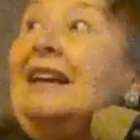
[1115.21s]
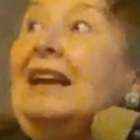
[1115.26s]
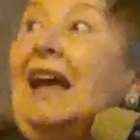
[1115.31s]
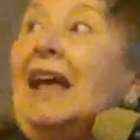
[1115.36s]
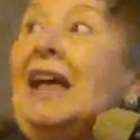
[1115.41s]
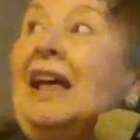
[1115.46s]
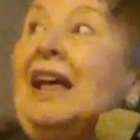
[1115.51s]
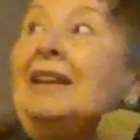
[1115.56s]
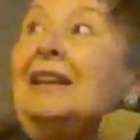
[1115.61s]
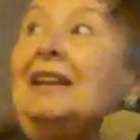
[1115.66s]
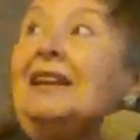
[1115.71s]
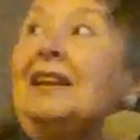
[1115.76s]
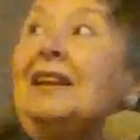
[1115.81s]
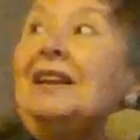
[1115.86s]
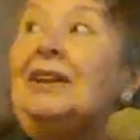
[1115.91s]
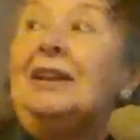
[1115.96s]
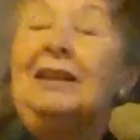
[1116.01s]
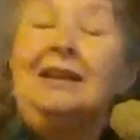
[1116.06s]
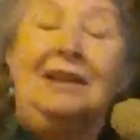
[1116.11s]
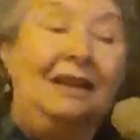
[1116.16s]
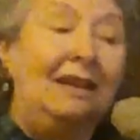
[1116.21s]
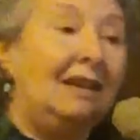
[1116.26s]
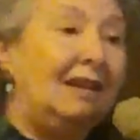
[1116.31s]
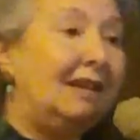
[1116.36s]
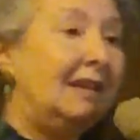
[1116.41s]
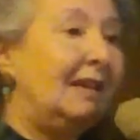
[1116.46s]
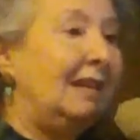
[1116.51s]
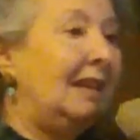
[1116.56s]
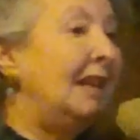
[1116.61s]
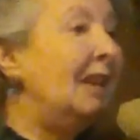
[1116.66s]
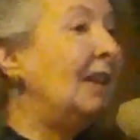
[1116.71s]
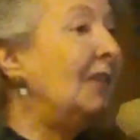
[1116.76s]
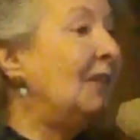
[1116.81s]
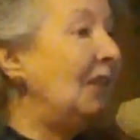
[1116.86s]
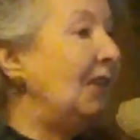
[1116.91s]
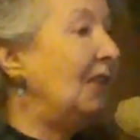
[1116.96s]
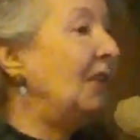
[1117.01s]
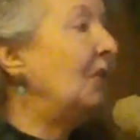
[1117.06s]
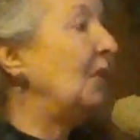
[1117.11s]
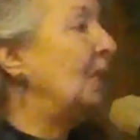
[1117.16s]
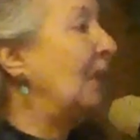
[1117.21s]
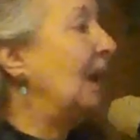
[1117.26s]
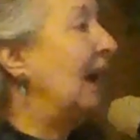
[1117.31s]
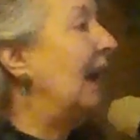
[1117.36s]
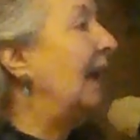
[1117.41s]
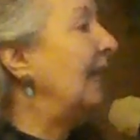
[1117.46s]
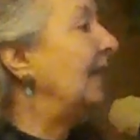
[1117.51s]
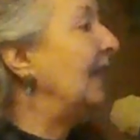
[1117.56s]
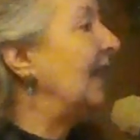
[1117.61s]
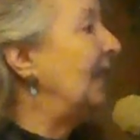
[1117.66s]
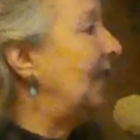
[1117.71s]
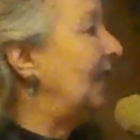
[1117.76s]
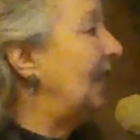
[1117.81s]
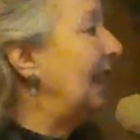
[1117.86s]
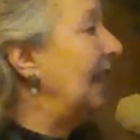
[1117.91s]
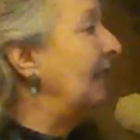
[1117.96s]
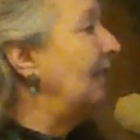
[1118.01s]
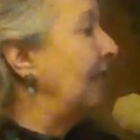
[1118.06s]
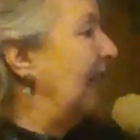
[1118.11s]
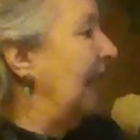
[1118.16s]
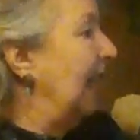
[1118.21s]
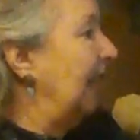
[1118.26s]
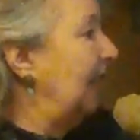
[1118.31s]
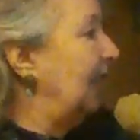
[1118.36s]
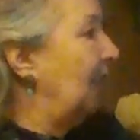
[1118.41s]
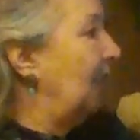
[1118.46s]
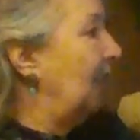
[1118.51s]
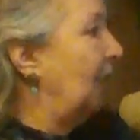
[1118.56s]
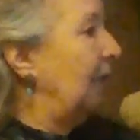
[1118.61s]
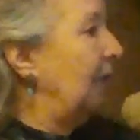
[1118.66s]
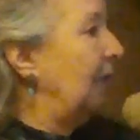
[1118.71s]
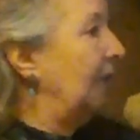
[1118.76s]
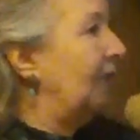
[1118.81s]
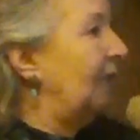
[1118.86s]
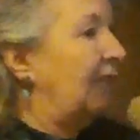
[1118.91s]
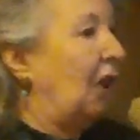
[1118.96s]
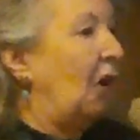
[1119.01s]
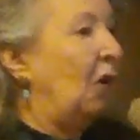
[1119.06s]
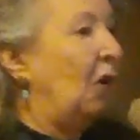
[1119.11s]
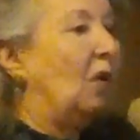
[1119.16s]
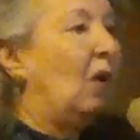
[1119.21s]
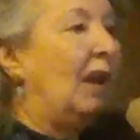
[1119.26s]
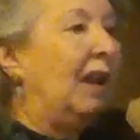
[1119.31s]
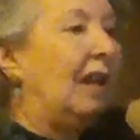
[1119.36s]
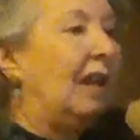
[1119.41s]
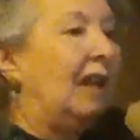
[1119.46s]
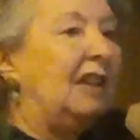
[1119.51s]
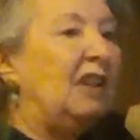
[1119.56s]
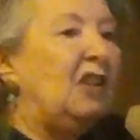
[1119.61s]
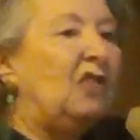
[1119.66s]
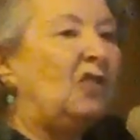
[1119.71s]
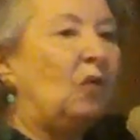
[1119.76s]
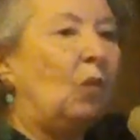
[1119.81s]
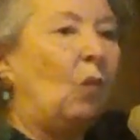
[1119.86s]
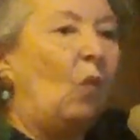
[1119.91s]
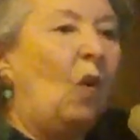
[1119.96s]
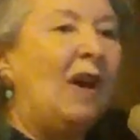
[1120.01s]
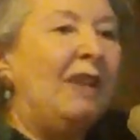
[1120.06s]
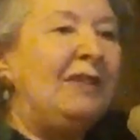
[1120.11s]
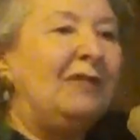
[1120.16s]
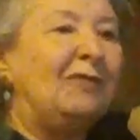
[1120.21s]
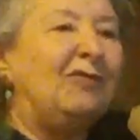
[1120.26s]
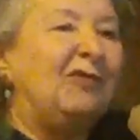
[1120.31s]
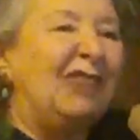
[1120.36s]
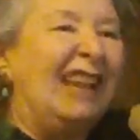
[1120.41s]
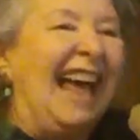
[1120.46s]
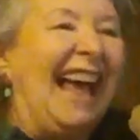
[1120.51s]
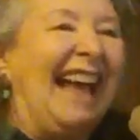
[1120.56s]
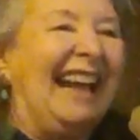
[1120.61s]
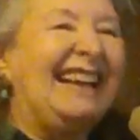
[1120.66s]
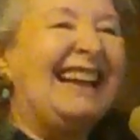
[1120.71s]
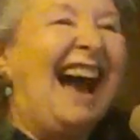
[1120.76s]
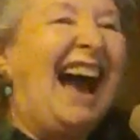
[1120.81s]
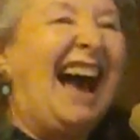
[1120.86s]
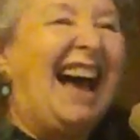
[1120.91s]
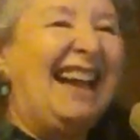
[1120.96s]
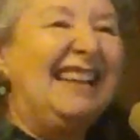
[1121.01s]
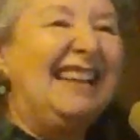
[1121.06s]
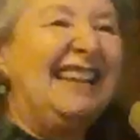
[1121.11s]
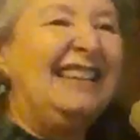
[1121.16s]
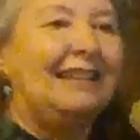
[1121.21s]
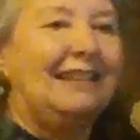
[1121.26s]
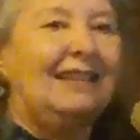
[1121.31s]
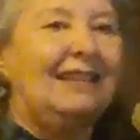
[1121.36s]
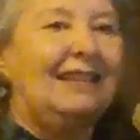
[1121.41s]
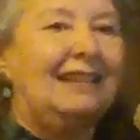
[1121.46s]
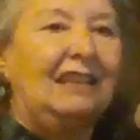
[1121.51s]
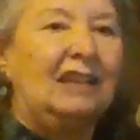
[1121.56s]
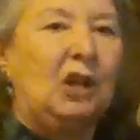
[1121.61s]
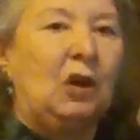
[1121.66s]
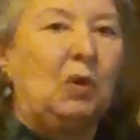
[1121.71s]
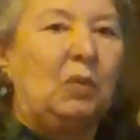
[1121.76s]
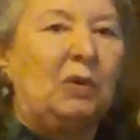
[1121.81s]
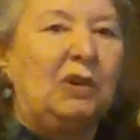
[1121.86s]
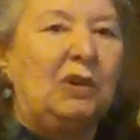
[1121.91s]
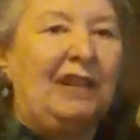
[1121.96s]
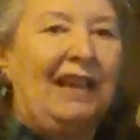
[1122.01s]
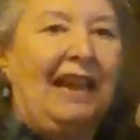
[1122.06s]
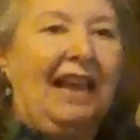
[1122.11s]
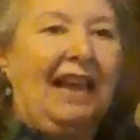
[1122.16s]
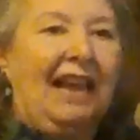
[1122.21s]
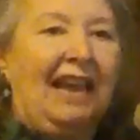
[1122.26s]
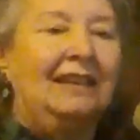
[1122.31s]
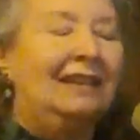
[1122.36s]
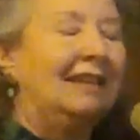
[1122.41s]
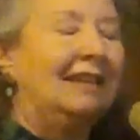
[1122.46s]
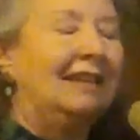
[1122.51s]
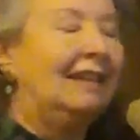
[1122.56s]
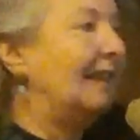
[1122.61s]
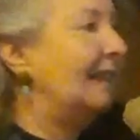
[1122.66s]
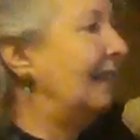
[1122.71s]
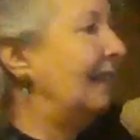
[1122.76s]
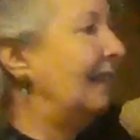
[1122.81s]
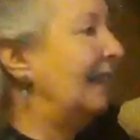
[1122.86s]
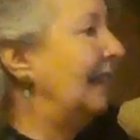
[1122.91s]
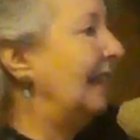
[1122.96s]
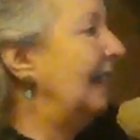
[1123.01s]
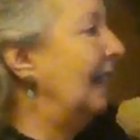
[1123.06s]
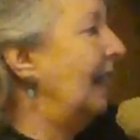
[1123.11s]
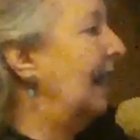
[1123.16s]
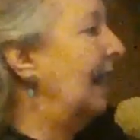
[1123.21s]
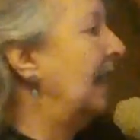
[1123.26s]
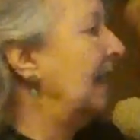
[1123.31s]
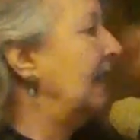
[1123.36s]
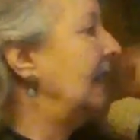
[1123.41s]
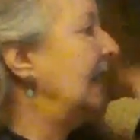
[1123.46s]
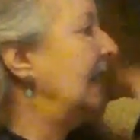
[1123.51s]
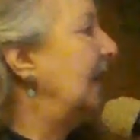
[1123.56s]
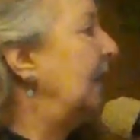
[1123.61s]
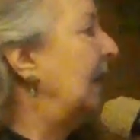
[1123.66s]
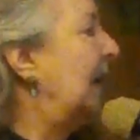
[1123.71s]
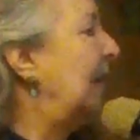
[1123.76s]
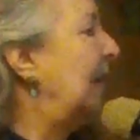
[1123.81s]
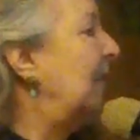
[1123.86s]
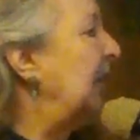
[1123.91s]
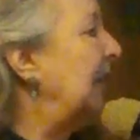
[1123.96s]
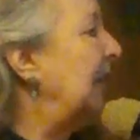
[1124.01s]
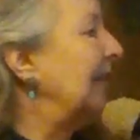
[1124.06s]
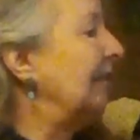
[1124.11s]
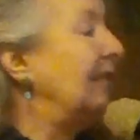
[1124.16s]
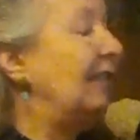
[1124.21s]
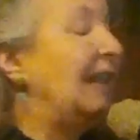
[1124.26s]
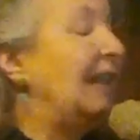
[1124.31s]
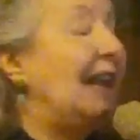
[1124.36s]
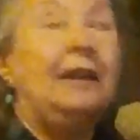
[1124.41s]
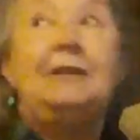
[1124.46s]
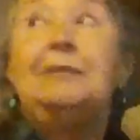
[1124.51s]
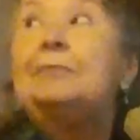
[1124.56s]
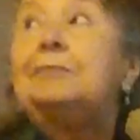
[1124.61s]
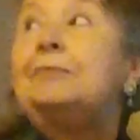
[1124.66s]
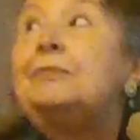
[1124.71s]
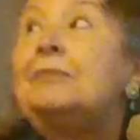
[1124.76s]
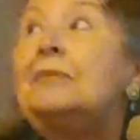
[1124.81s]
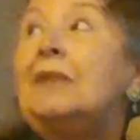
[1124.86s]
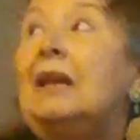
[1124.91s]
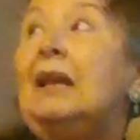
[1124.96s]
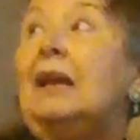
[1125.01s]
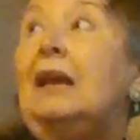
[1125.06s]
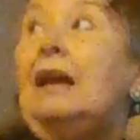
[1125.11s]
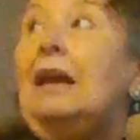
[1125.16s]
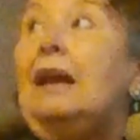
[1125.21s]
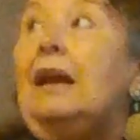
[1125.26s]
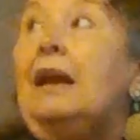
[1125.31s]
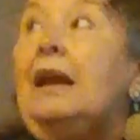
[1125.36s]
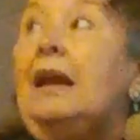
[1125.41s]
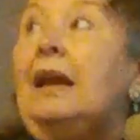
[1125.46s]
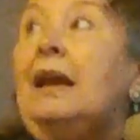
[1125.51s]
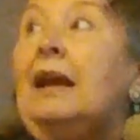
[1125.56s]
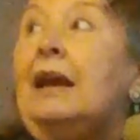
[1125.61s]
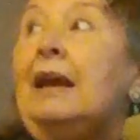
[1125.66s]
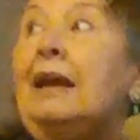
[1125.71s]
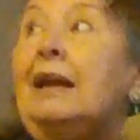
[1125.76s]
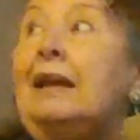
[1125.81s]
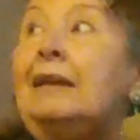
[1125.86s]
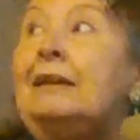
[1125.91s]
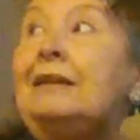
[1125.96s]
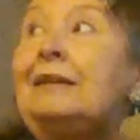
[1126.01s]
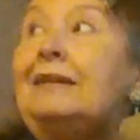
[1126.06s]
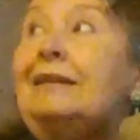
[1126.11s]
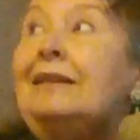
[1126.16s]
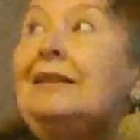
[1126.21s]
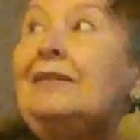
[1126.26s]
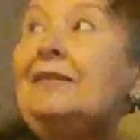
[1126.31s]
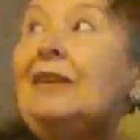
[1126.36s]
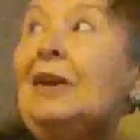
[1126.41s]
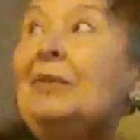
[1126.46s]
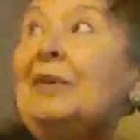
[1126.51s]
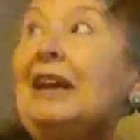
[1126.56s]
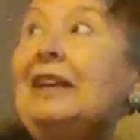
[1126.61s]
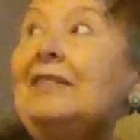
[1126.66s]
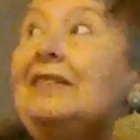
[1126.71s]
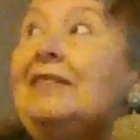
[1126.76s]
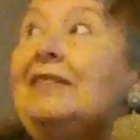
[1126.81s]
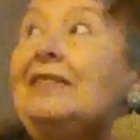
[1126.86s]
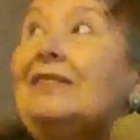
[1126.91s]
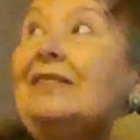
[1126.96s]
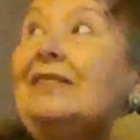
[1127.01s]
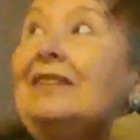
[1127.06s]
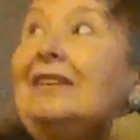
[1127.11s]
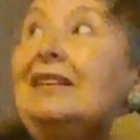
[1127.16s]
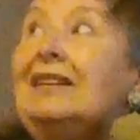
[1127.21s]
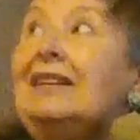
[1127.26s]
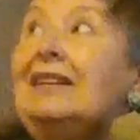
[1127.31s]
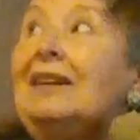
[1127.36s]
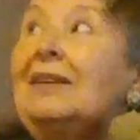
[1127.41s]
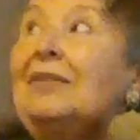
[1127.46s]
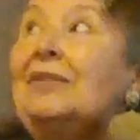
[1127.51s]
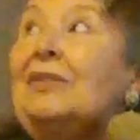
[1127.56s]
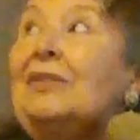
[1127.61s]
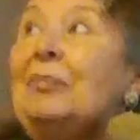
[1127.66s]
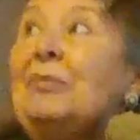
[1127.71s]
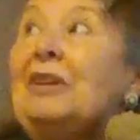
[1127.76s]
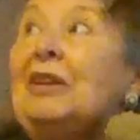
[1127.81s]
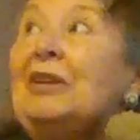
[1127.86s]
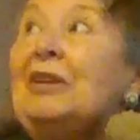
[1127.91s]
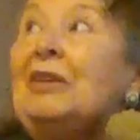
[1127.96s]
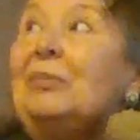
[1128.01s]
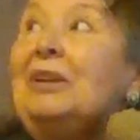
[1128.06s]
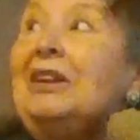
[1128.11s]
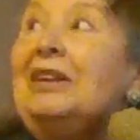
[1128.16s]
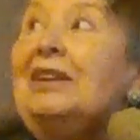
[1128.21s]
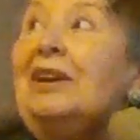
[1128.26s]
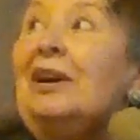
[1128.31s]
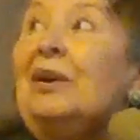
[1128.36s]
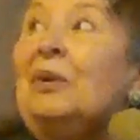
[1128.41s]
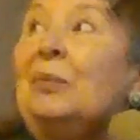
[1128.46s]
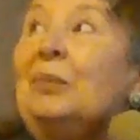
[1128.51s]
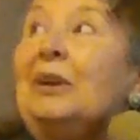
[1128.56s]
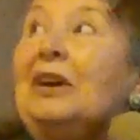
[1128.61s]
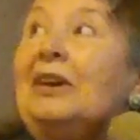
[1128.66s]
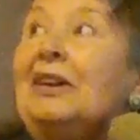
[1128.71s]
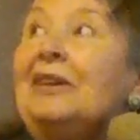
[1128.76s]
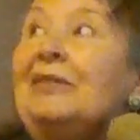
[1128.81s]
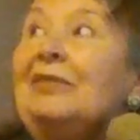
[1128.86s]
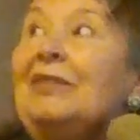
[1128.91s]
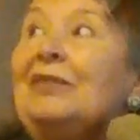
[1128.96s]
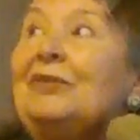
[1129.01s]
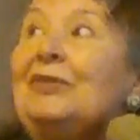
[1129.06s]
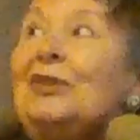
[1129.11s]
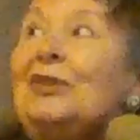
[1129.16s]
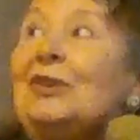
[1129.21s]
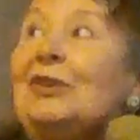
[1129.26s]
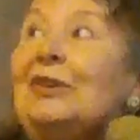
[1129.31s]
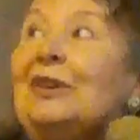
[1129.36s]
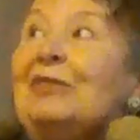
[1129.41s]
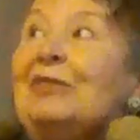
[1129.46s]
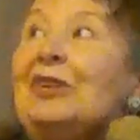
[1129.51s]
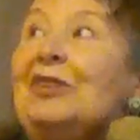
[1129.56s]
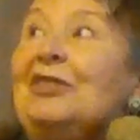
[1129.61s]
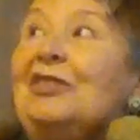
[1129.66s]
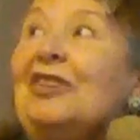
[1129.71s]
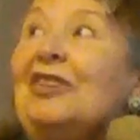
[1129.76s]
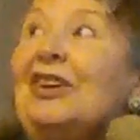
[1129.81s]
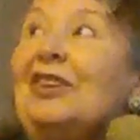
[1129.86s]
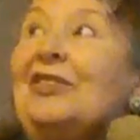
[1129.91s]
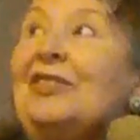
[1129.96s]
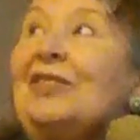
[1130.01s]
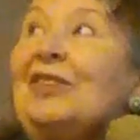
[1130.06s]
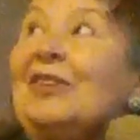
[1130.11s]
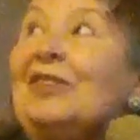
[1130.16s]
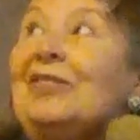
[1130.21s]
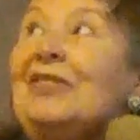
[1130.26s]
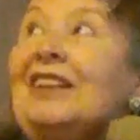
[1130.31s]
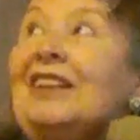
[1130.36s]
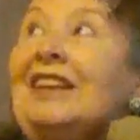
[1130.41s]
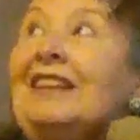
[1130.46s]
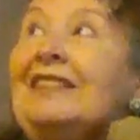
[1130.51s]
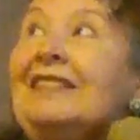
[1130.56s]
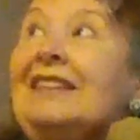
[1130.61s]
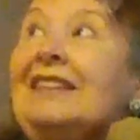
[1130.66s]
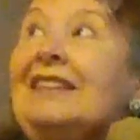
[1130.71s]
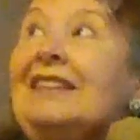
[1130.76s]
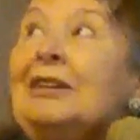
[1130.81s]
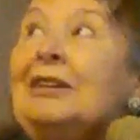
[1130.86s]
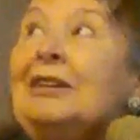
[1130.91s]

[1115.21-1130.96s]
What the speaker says: And in the U.S., a state flag is always flown at least one flag height lower than the American flag. And so that's something to be aware of if you're ever in charge of those things.